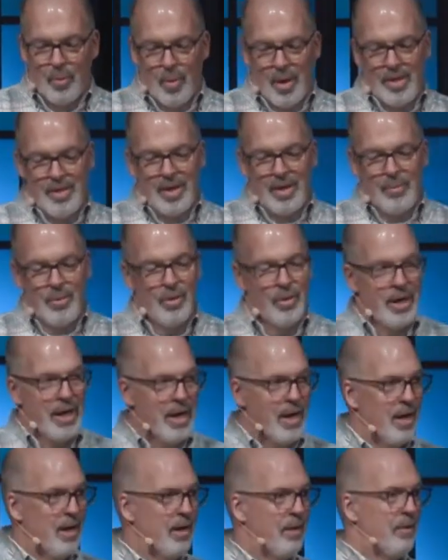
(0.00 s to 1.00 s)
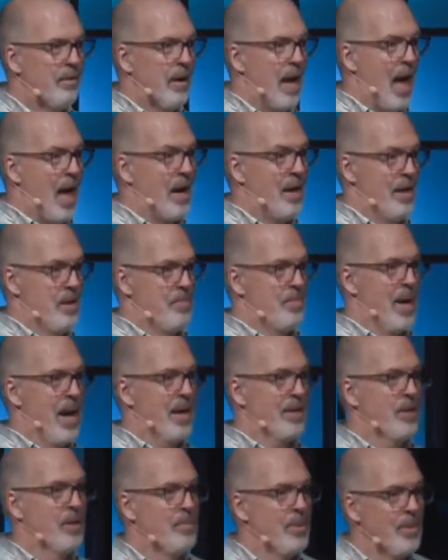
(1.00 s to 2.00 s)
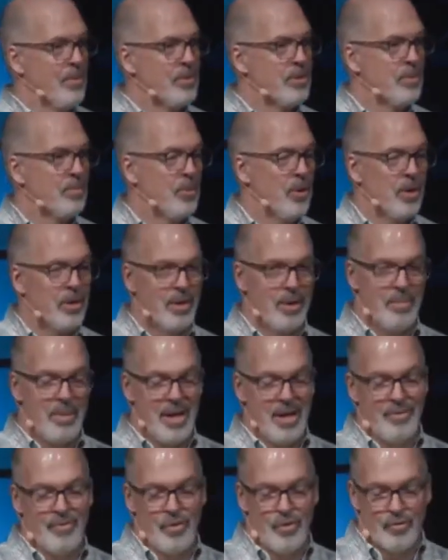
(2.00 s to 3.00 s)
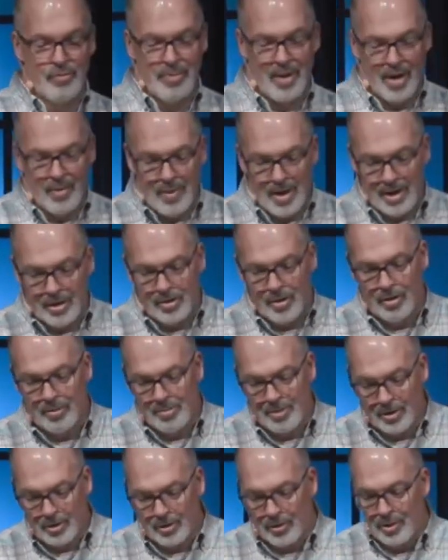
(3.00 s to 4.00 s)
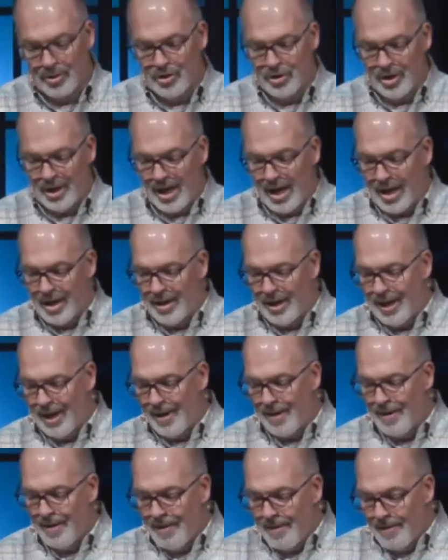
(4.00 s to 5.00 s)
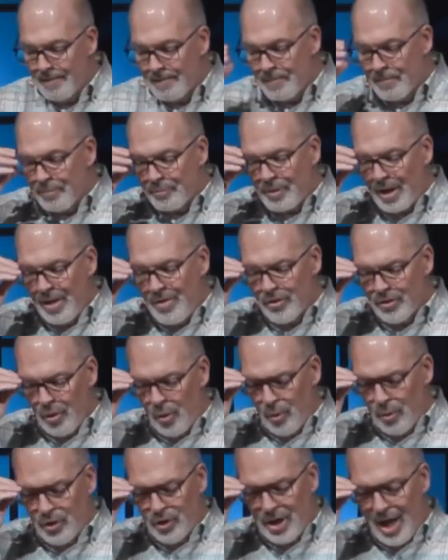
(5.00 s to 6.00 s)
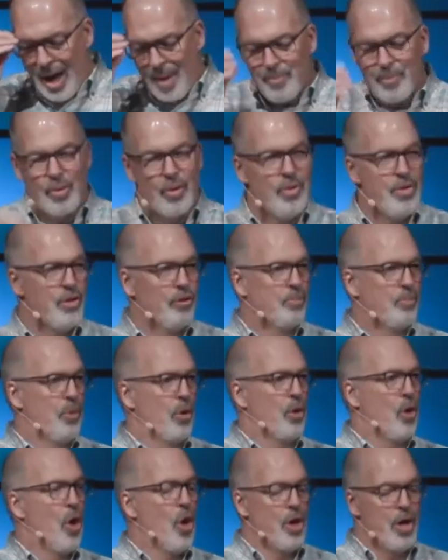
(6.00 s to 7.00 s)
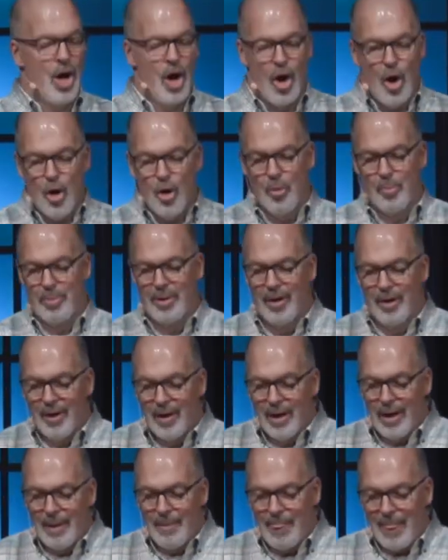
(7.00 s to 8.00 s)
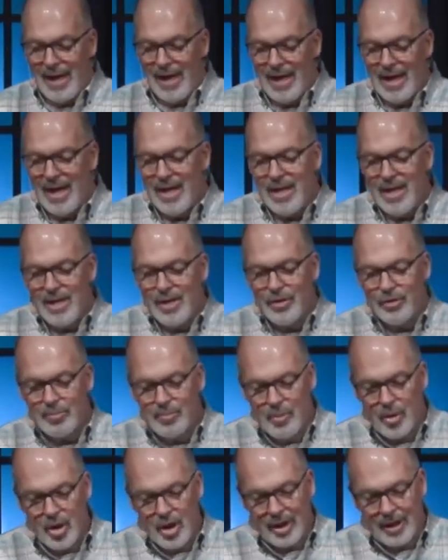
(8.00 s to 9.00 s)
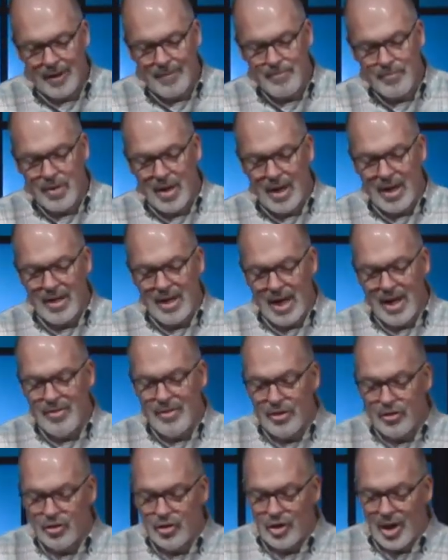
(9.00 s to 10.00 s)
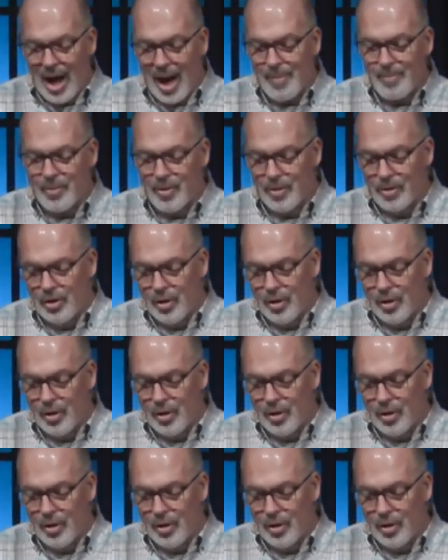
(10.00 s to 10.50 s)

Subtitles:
one that really had an impact on me was a book that many of you have probably read called Mere Christianity. And there's a whole chapter in this book on hope. And in this book, in this chapter,